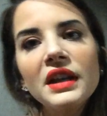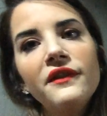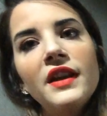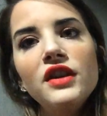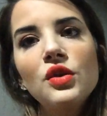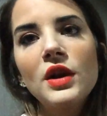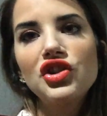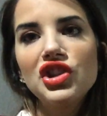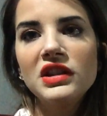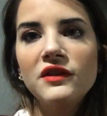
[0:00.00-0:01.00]
If you have any
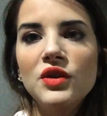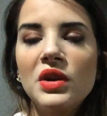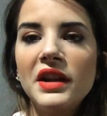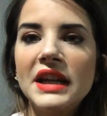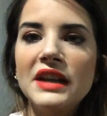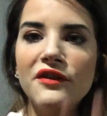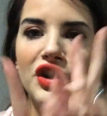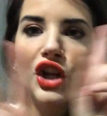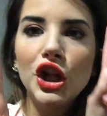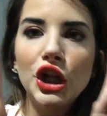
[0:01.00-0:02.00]
questions, if you want like a
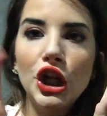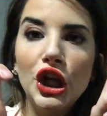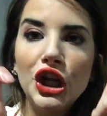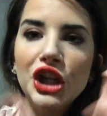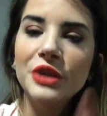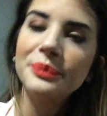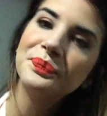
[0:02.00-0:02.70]
different look,